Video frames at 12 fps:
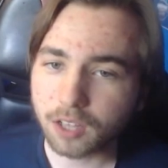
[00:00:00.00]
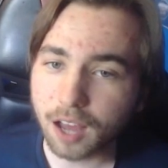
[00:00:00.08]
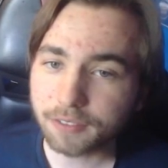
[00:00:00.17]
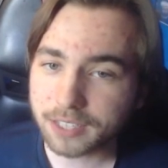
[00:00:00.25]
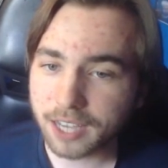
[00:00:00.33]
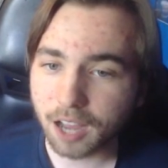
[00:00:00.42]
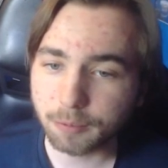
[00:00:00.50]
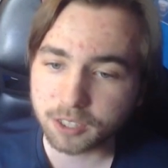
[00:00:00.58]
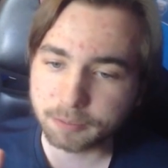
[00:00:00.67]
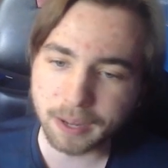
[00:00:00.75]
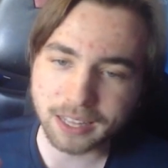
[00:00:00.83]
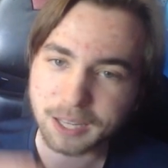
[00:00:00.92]
of the time we're
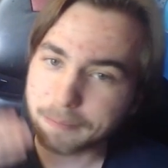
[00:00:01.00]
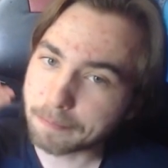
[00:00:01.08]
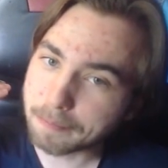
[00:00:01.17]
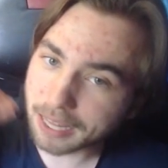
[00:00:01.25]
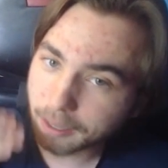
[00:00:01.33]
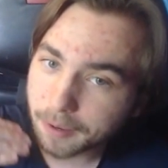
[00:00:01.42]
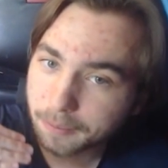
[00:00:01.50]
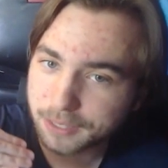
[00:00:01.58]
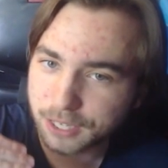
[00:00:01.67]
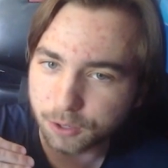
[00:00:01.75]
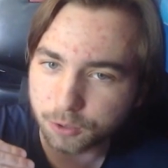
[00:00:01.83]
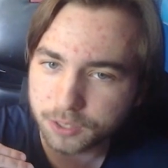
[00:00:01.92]
spending minimum
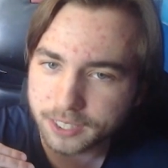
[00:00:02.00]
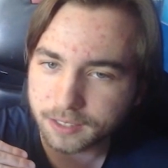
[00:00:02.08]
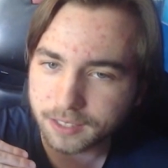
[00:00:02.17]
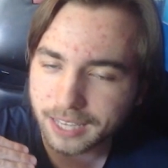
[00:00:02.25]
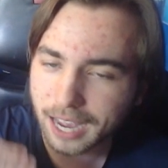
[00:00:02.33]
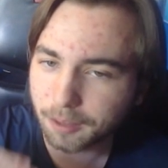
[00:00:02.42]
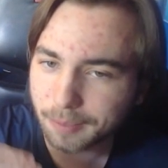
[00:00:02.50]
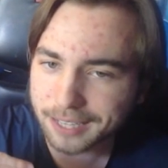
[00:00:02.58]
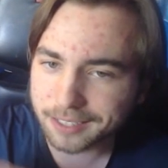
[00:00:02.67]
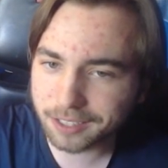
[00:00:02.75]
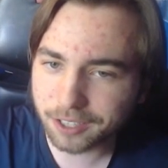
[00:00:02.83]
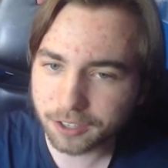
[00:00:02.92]
2 counter
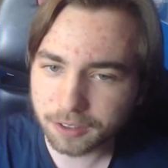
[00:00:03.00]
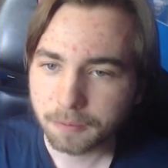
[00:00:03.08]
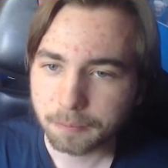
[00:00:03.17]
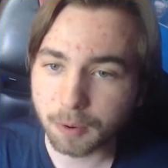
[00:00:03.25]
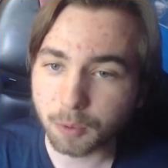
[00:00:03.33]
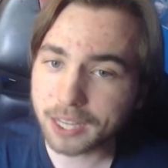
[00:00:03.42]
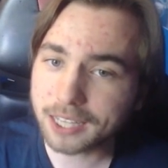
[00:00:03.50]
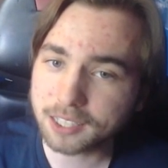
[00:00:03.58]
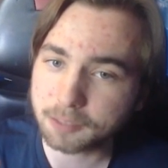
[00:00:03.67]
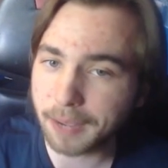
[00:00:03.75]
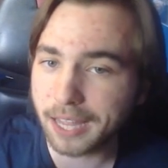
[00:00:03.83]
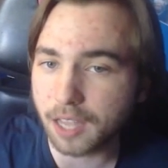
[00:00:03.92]
blasts a turn, but we can
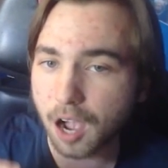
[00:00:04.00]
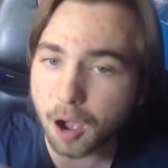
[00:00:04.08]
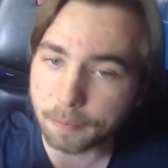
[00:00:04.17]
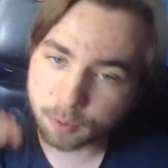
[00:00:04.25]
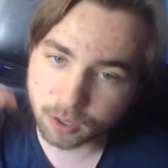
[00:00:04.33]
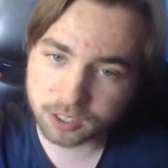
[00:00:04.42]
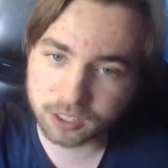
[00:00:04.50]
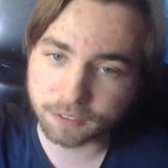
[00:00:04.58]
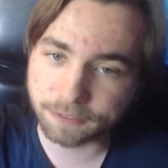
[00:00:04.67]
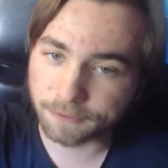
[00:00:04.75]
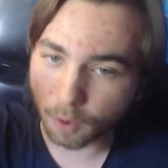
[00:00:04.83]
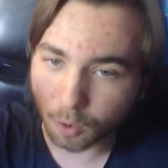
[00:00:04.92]
spend upwards to
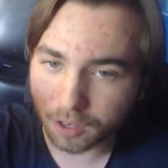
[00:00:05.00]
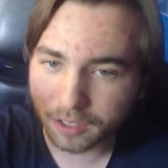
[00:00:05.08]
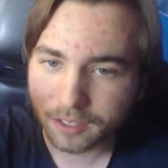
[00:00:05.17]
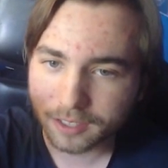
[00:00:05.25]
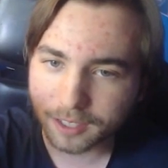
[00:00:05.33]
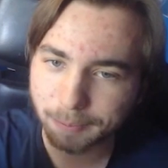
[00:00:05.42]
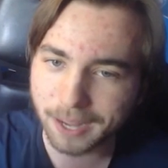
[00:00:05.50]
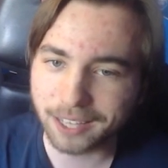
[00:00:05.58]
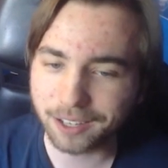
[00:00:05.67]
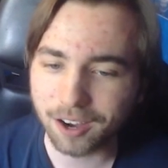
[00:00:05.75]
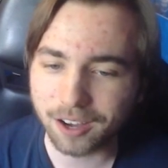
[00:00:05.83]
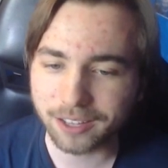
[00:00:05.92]
4
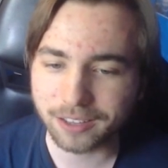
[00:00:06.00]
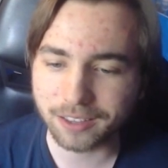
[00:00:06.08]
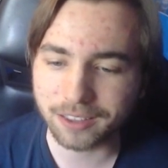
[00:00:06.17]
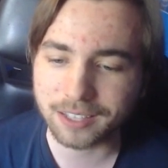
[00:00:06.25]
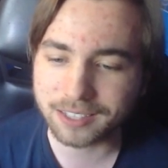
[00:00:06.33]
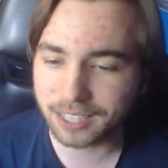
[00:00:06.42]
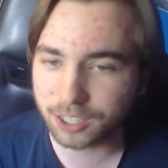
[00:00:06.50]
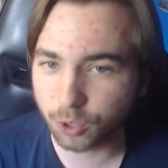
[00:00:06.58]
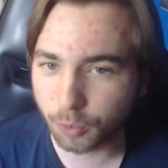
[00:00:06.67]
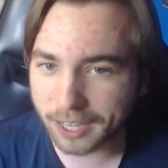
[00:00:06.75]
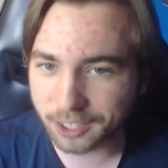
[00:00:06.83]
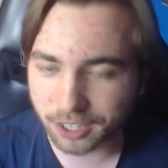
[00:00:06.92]
depending on the
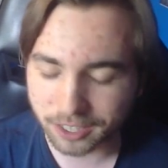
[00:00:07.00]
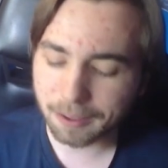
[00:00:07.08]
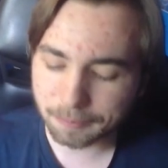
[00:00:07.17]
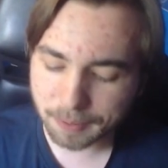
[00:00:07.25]
situation.